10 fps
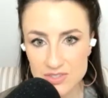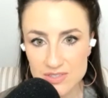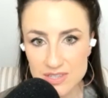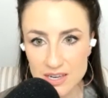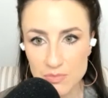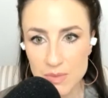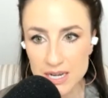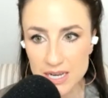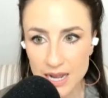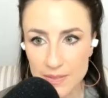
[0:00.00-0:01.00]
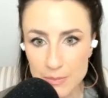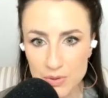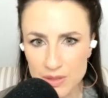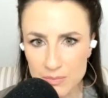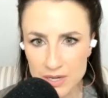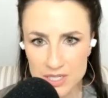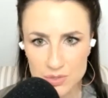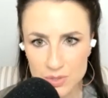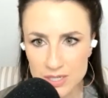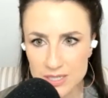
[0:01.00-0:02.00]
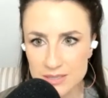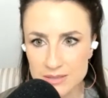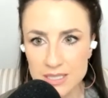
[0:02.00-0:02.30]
to save money and then put that money toward